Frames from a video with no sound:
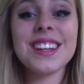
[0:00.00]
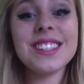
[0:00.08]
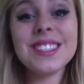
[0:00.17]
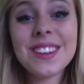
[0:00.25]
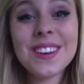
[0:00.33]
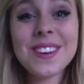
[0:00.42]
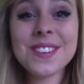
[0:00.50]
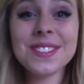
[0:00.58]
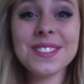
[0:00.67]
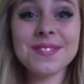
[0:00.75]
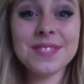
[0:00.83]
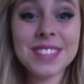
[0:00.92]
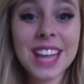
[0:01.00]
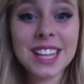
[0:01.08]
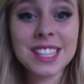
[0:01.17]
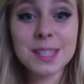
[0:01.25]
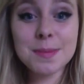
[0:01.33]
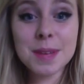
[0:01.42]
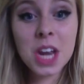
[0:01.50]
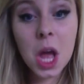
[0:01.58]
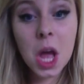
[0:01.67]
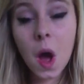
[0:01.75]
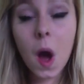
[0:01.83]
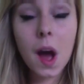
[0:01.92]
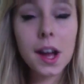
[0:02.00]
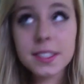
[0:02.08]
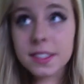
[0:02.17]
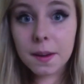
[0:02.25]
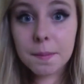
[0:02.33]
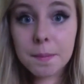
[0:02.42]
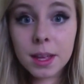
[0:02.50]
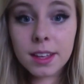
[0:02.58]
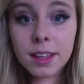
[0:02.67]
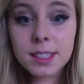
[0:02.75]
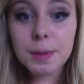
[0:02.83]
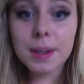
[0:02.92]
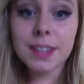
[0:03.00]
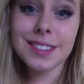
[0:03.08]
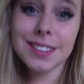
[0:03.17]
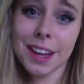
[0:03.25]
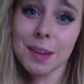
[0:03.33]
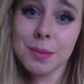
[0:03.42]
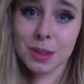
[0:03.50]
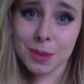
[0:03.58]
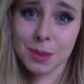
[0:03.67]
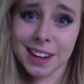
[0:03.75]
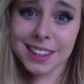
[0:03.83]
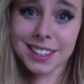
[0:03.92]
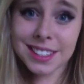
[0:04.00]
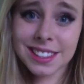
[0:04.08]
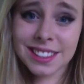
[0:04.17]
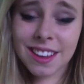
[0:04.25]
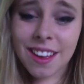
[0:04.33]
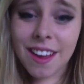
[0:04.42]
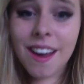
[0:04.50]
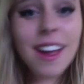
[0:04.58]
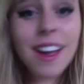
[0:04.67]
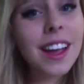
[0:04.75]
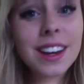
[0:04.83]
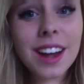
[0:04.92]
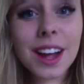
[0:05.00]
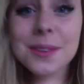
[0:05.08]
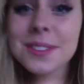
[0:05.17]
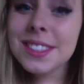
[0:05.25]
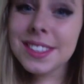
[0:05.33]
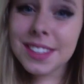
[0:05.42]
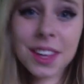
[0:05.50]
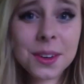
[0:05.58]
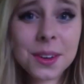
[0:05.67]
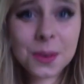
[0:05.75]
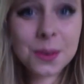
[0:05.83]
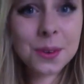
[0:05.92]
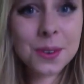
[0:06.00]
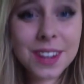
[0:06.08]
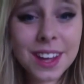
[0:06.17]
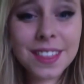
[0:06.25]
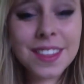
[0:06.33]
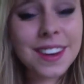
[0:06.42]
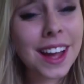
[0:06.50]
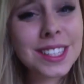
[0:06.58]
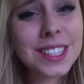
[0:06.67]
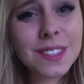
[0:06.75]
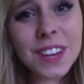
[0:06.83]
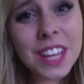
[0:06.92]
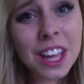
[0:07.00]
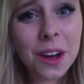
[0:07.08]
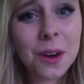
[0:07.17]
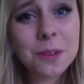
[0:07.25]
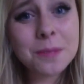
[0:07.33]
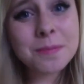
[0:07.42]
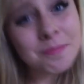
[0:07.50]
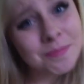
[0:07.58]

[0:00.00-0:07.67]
So yeah, it's been awesome spending this time with you guys, and I will see you in the next video.